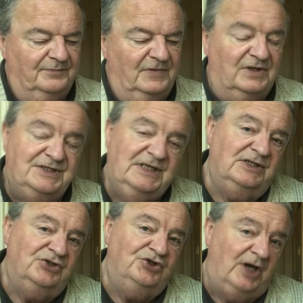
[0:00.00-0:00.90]
This is
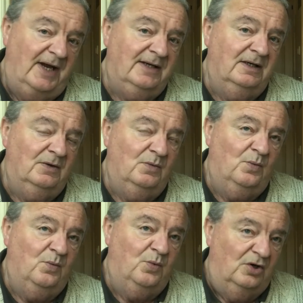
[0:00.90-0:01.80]
a Gen
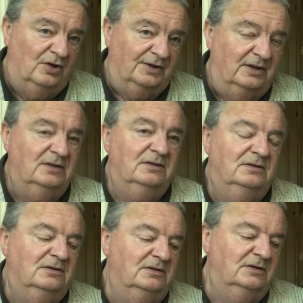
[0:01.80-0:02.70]
1
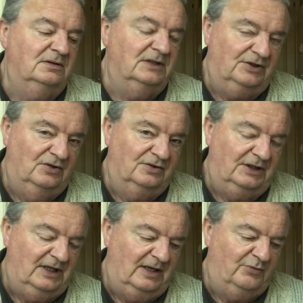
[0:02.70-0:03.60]
Nikon
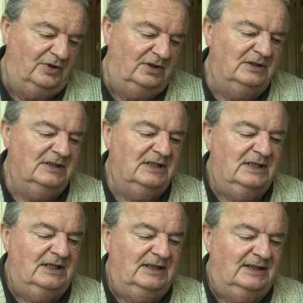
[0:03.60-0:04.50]
camera,
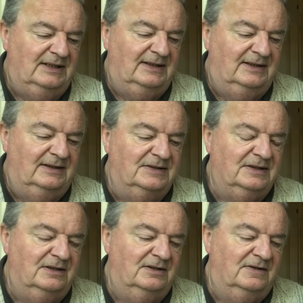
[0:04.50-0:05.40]
and
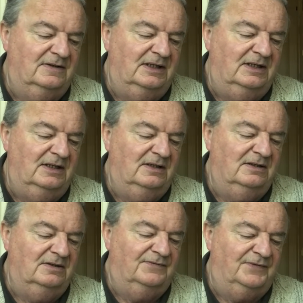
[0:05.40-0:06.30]
the
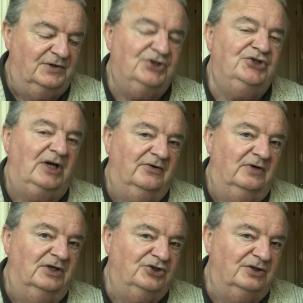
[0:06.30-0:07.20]
first
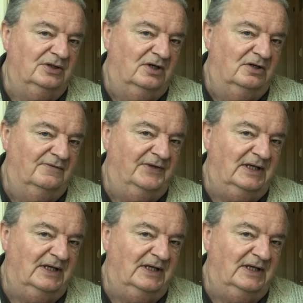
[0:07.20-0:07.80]
generation of